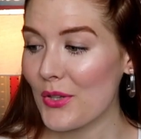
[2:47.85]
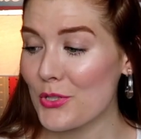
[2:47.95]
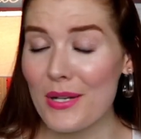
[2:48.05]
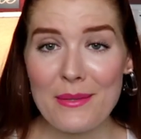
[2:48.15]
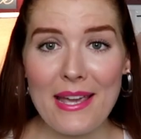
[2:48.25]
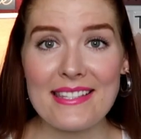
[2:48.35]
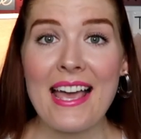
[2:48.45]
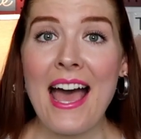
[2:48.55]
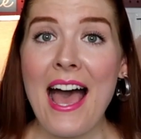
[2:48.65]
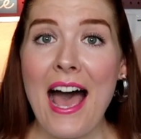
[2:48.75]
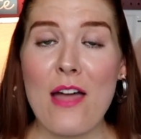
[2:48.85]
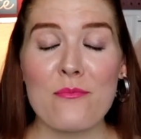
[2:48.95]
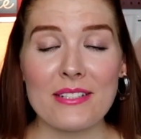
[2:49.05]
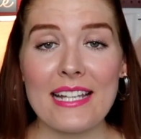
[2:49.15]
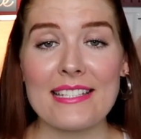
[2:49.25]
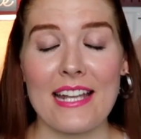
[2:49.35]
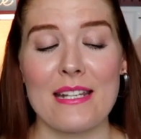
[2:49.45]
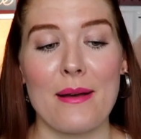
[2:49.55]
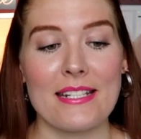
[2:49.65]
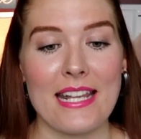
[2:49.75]
So anyways, I'm really
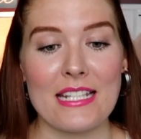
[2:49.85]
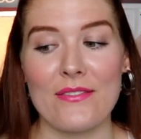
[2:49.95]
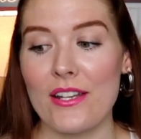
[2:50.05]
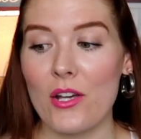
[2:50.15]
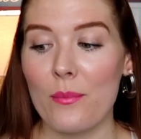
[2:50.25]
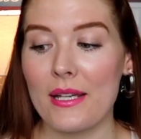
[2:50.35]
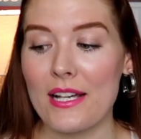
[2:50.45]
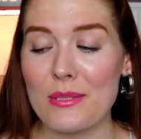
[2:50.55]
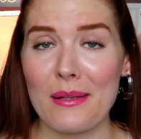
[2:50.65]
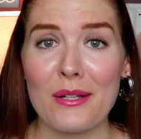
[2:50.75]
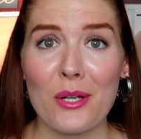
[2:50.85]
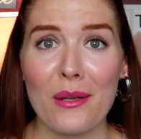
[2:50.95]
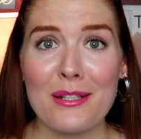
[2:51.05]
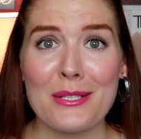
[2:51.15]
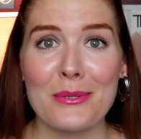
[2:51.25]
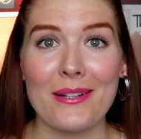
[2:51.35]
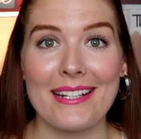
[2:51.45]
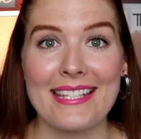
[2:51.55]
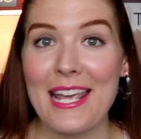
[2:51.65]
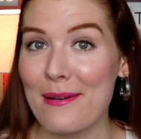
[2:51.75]
excited about today's video because we are going to
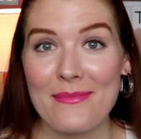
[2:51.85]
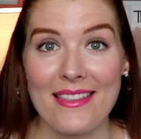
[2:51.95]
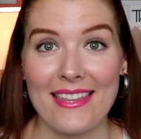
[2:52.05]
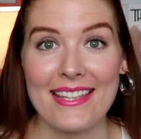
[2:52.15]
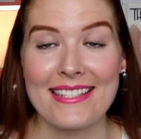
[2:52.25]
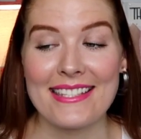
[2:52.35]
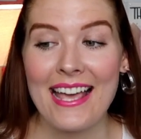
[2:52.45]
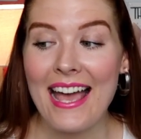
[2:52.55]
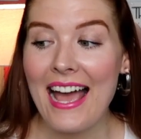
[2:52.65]
attempt this